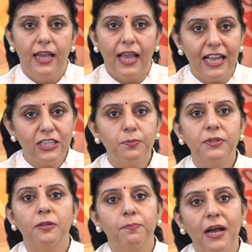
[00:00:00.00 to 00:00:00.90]
As
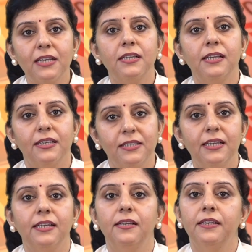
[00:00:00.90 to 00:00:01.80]
per the Patel and
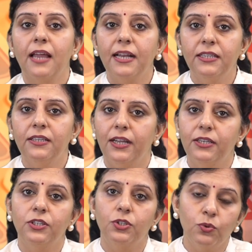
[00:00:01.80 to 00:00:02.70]
Telly in
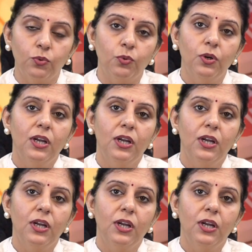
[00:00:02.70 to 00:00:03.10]
1982,